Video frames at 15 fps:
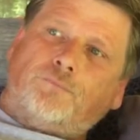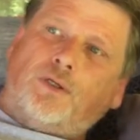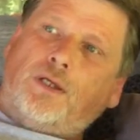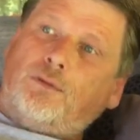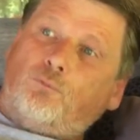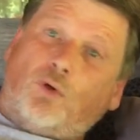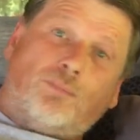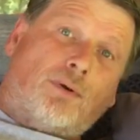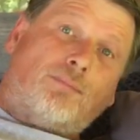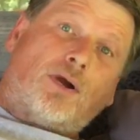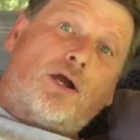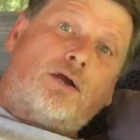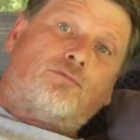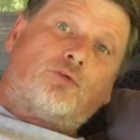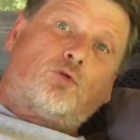And we've been
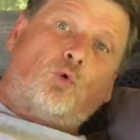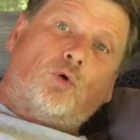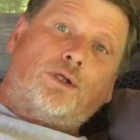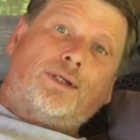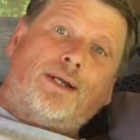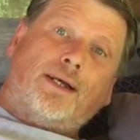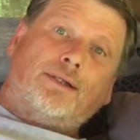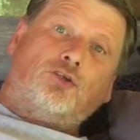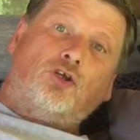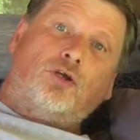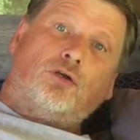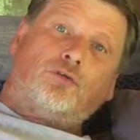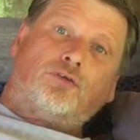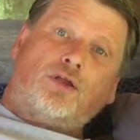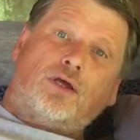married for 29
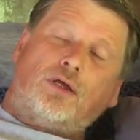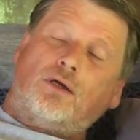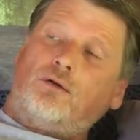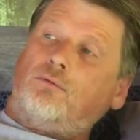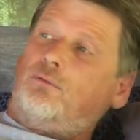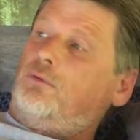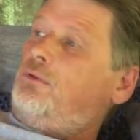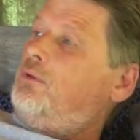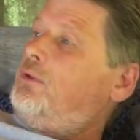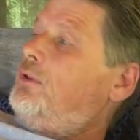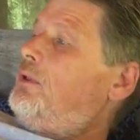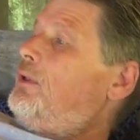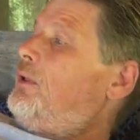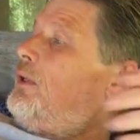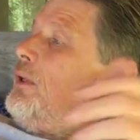years now.
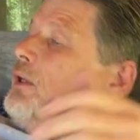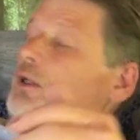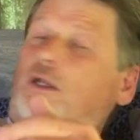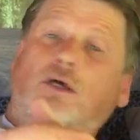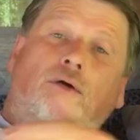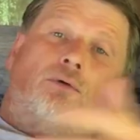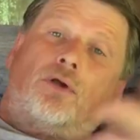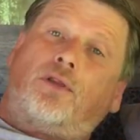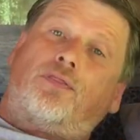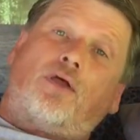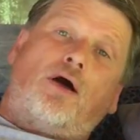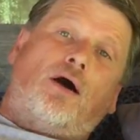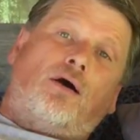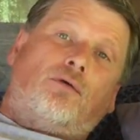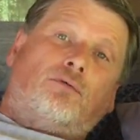And who would have
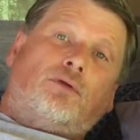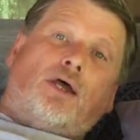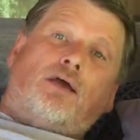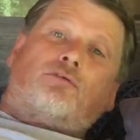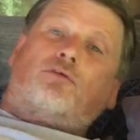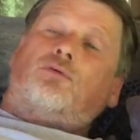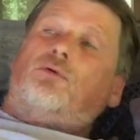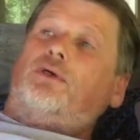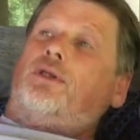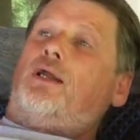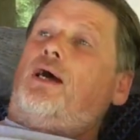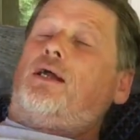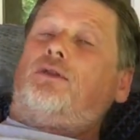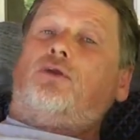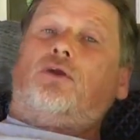thought, after
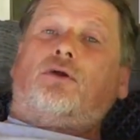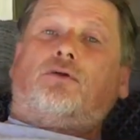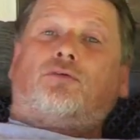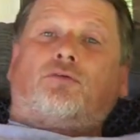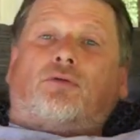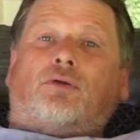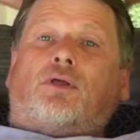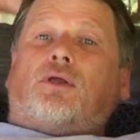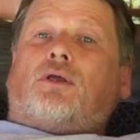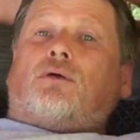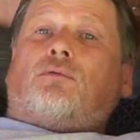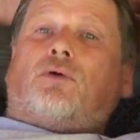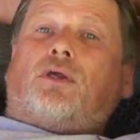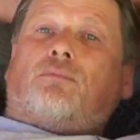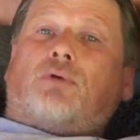29 years,
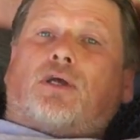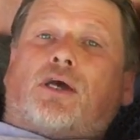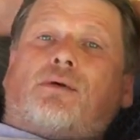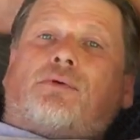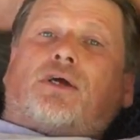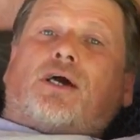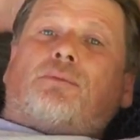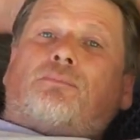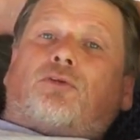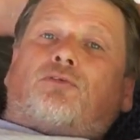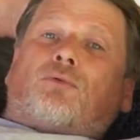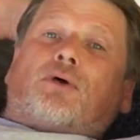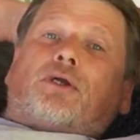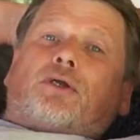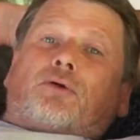we'd become a couple of
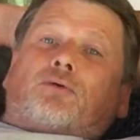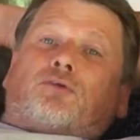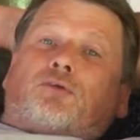swingers.